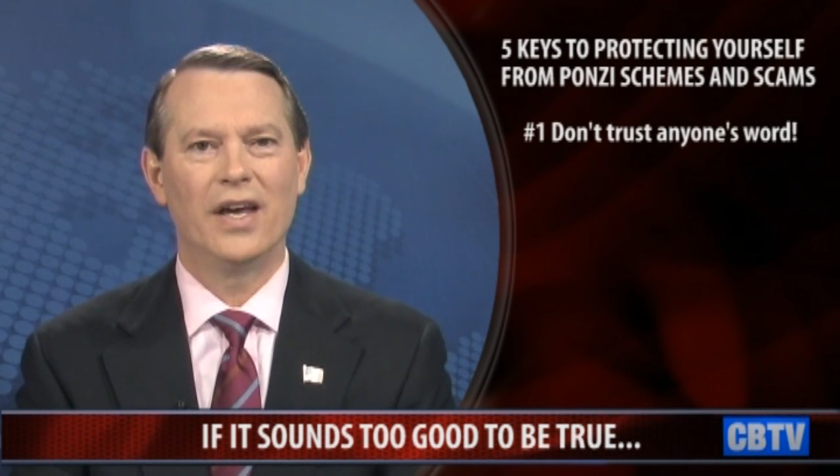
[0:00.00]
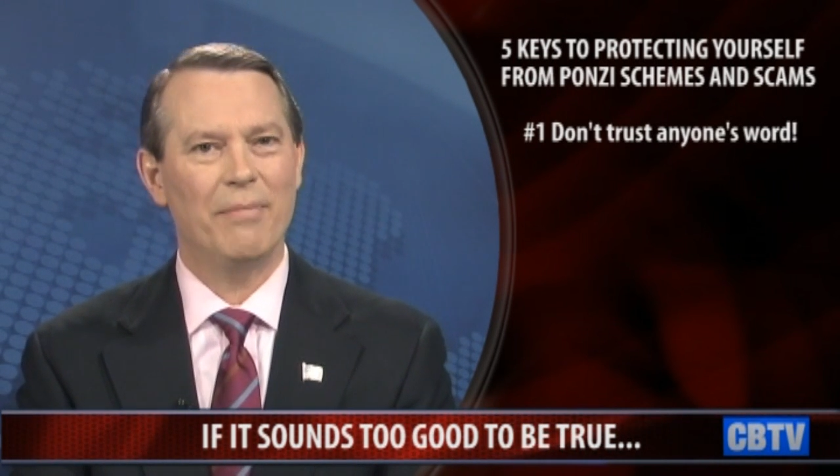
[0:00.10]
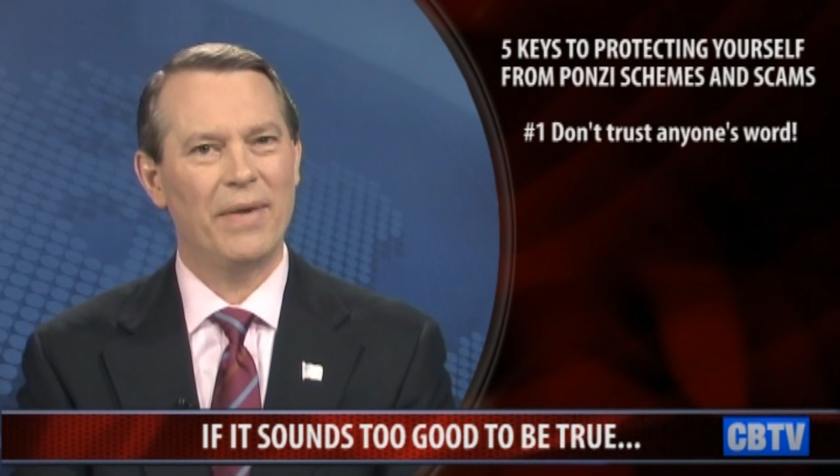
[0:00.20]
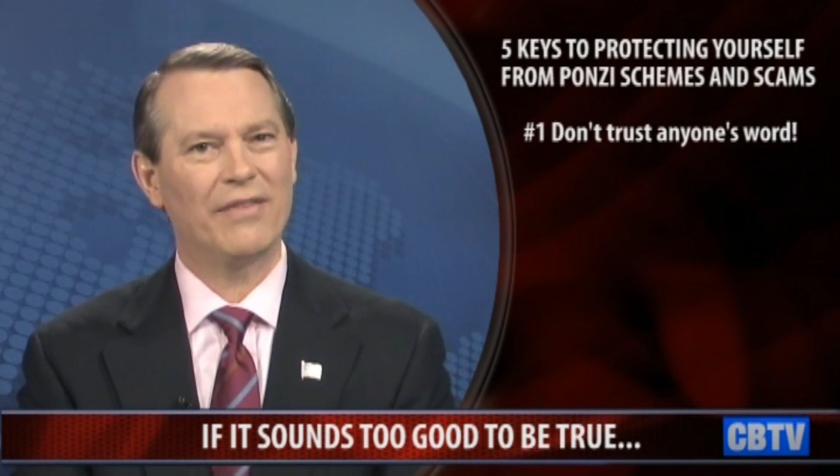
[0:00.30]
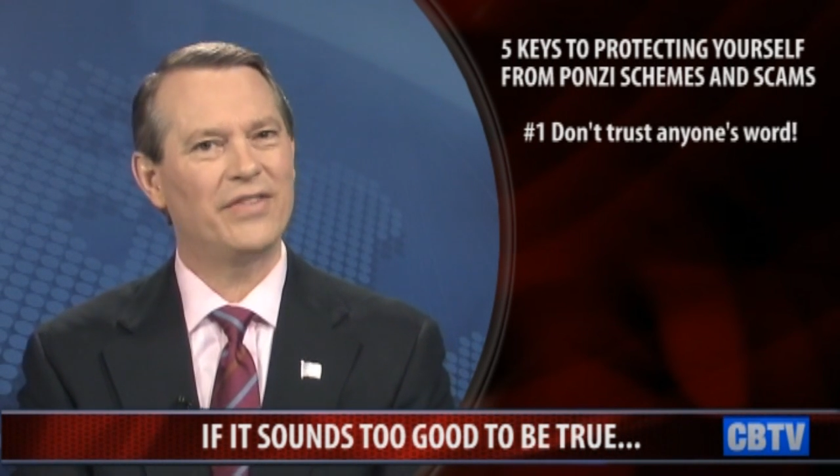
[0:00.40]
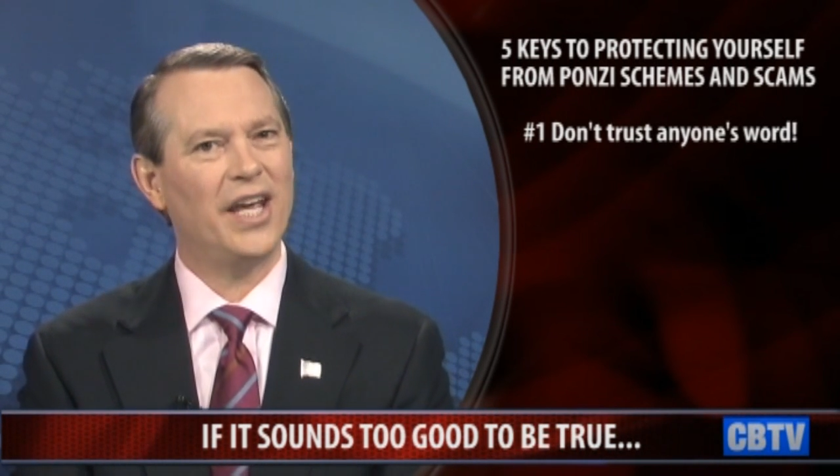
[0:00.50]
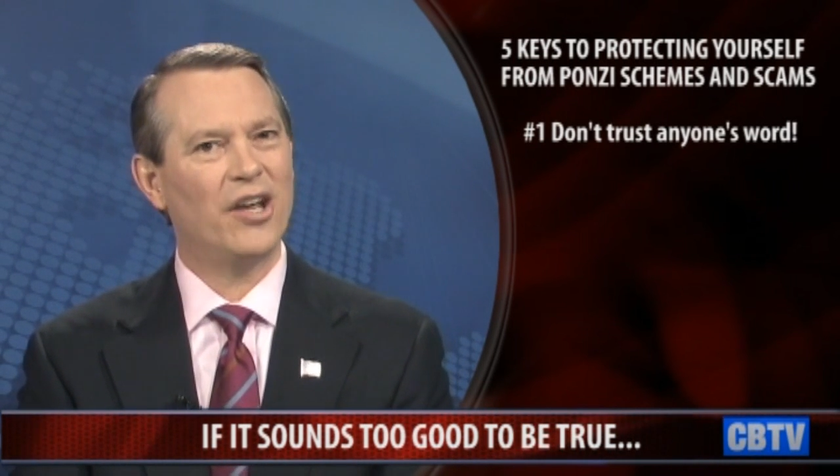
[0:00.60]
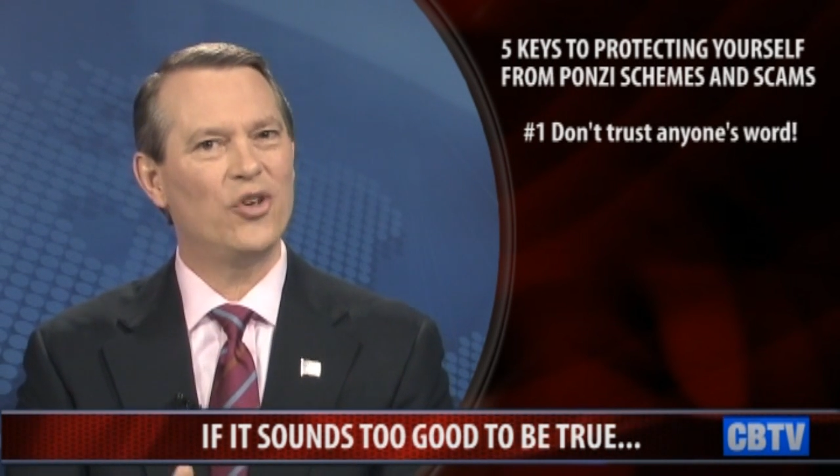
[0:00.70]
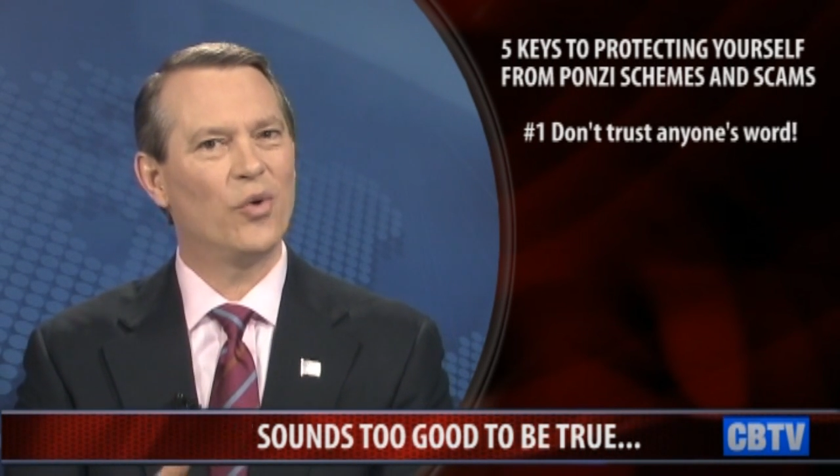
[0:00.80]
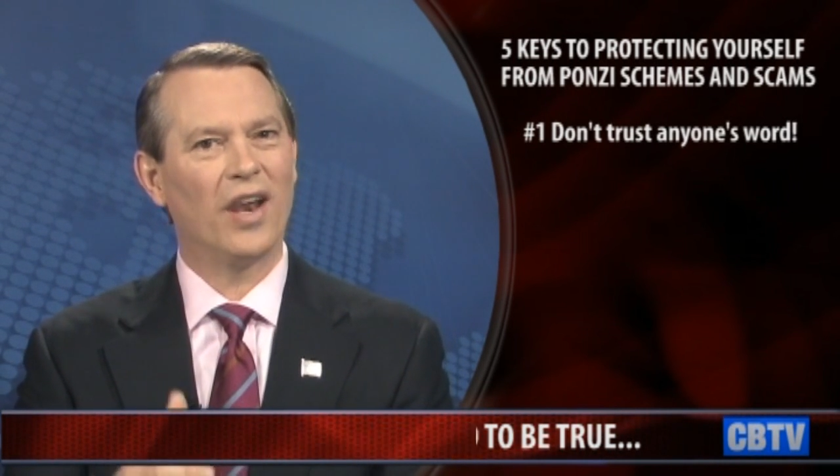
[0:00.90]
It may have
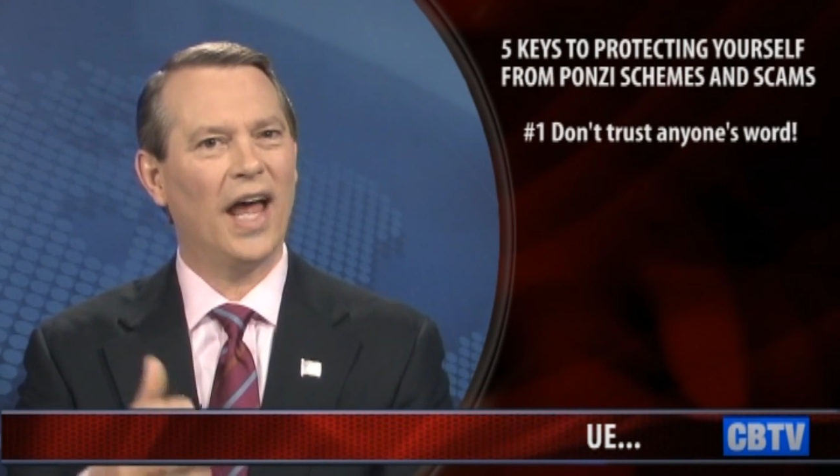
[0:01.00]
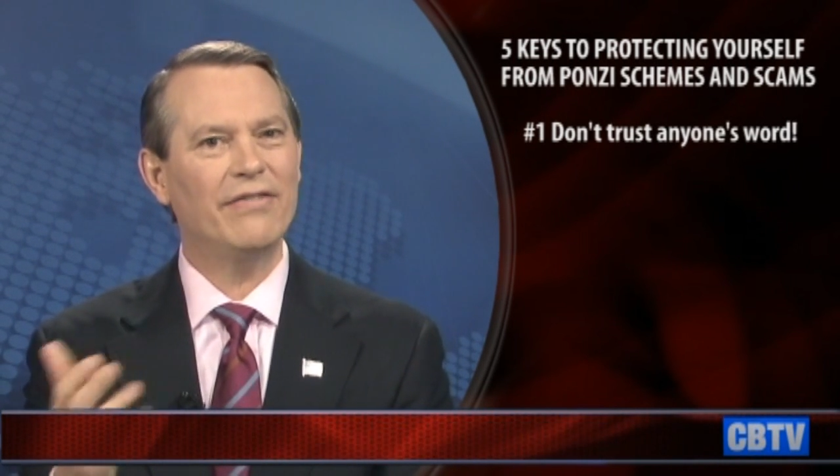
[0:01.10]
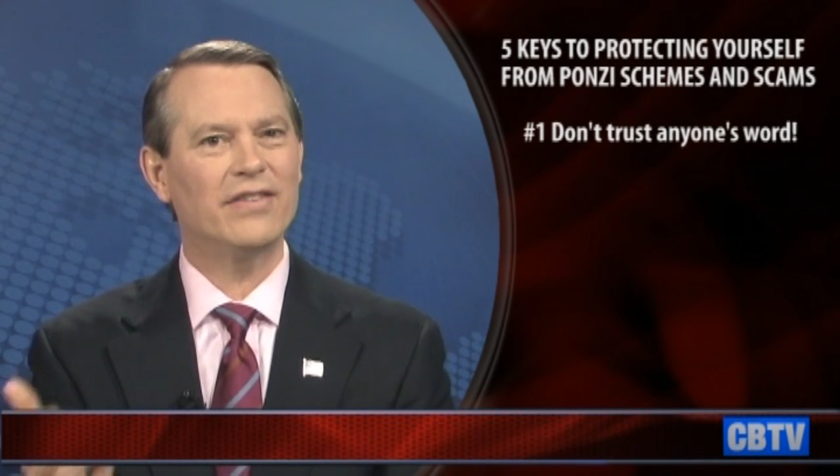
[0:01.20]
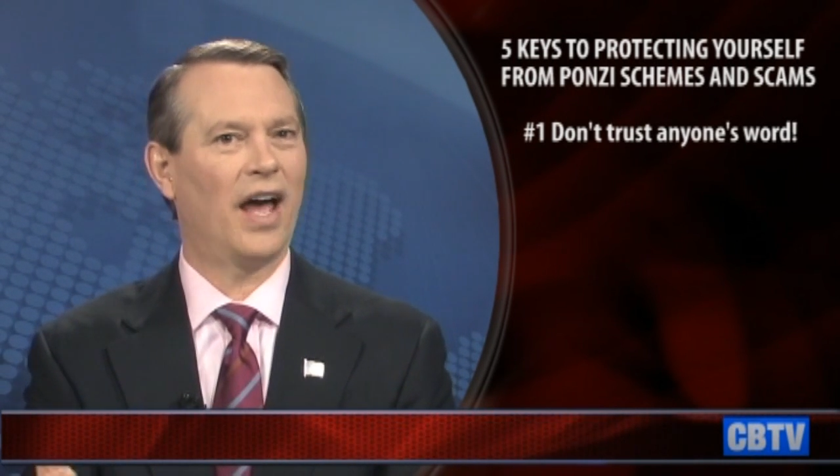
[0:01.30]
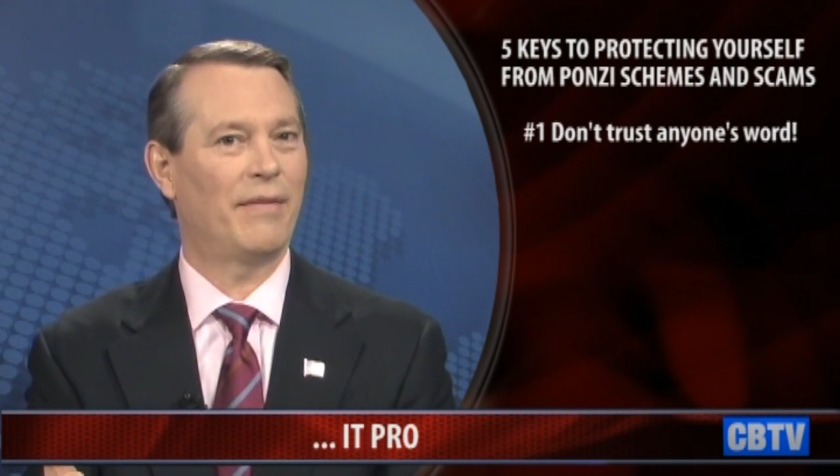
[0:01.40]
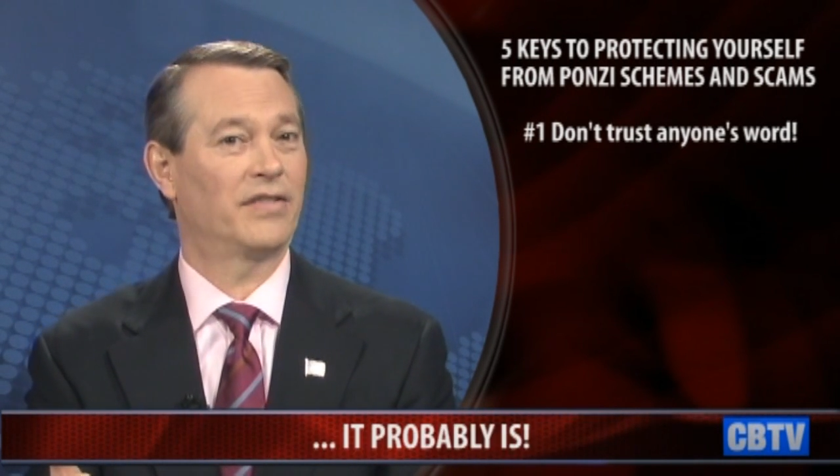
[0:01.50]
taken you a lifetime